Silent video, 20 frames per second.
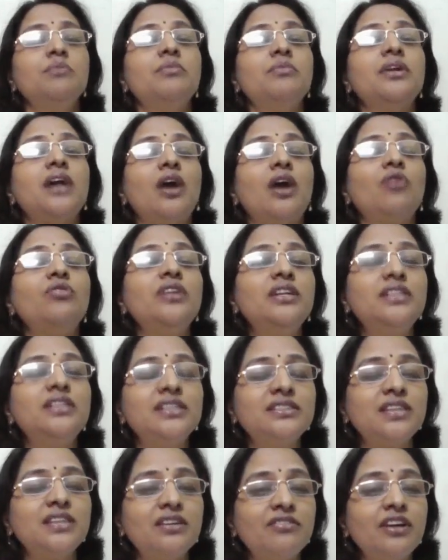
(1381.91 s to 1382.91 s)
But how did
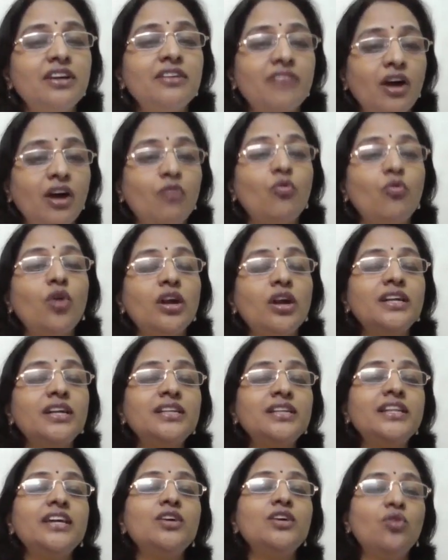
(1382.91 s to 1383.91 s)
they survive? What
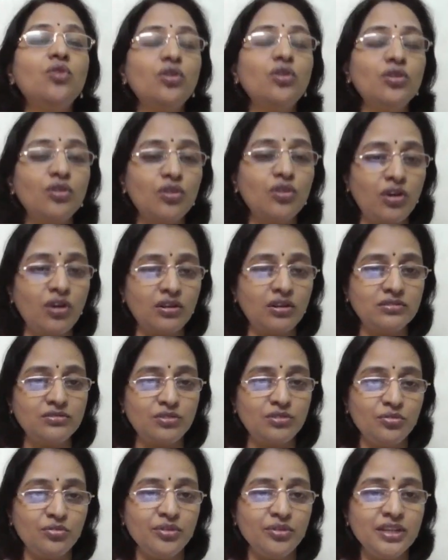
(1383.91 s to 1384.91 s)
did they gone
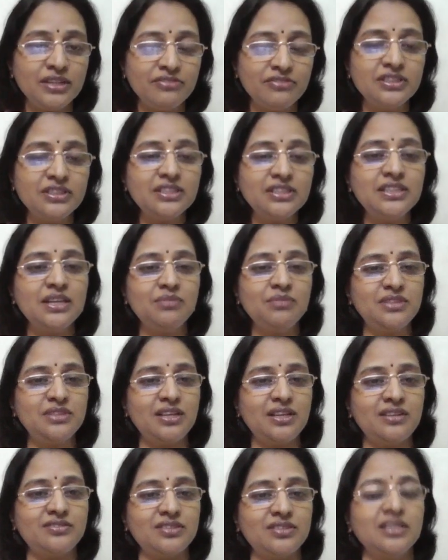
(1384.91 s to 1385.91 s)
through within
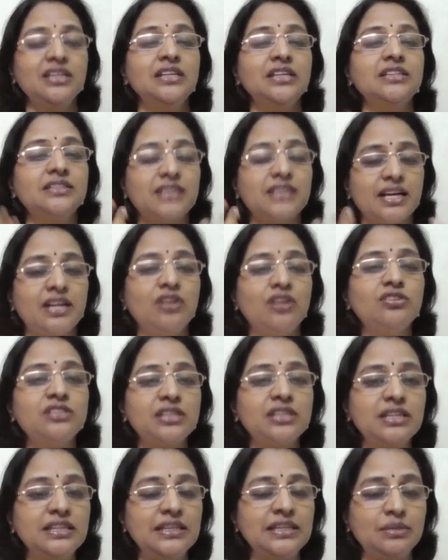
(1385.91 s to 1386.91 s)
themselves?
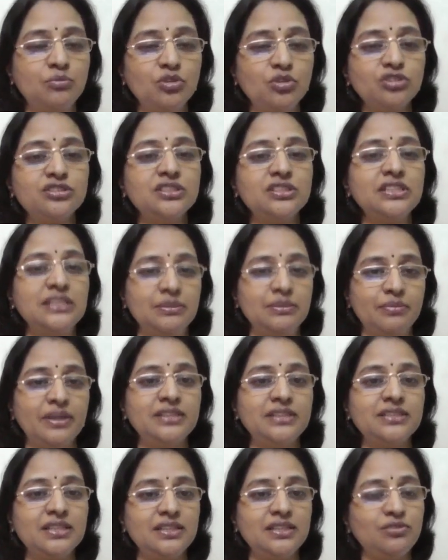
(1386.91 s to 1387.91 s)
Psychologically, emotionally,
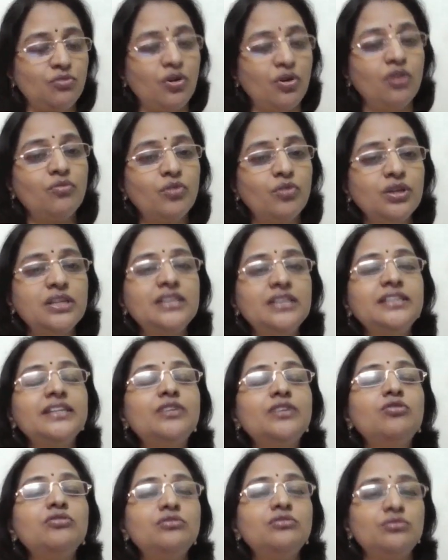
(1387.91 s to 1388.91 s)
mentally, what did
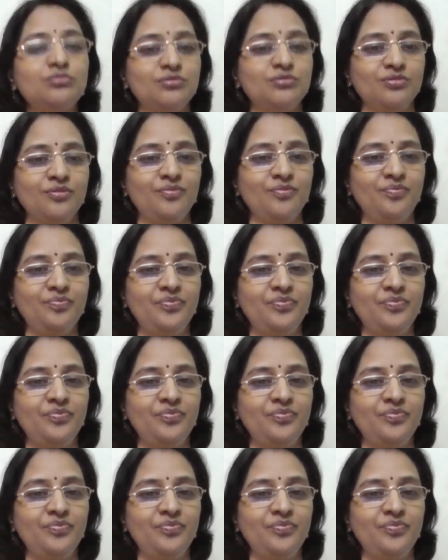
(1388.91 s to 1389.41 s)
they go through?